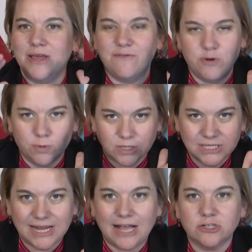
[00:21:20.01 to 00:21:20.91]
If you were
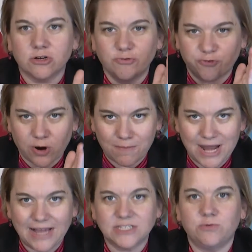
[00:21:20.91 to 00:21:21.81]
scheduled from
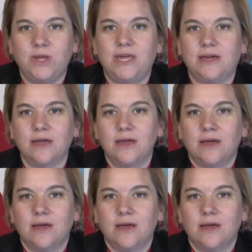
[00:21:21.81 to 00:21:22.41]
next week